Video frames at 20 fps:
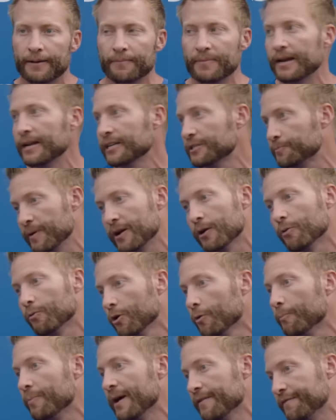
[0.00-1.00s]
And it's been a
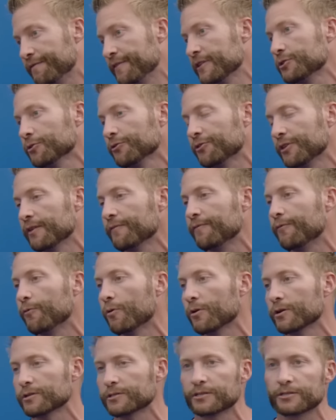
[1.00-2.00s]
real beneficial thing
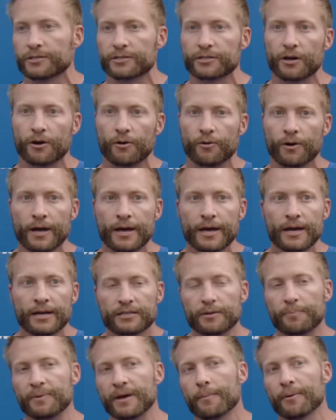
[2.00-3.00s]
for us. And so
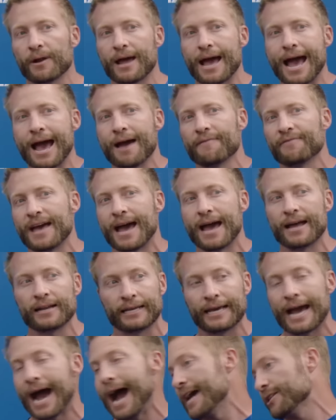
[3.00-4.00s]
to be able to have that,
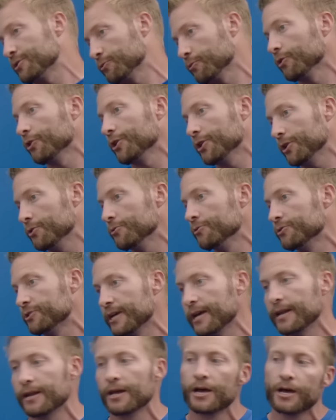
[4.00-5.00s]
guys really use
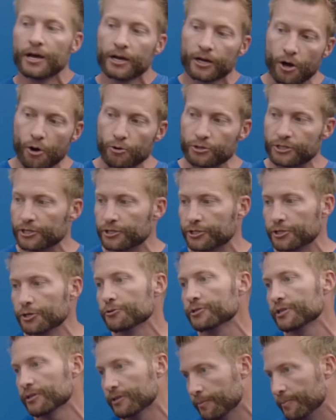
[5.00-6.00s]
it, coaches
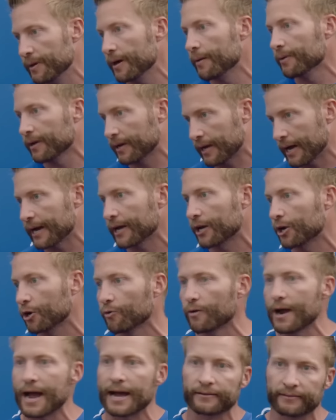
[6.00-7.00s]
use it to be able to kind of
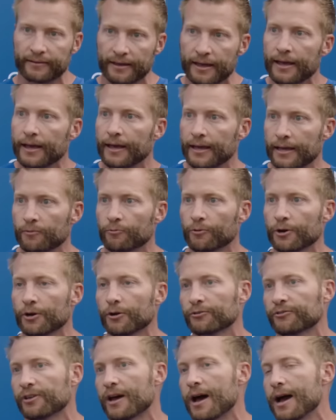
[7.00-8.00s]
correct in
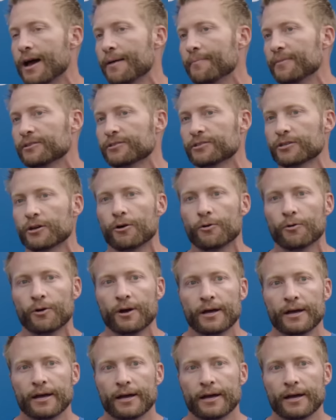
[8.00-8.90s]
real time. And so,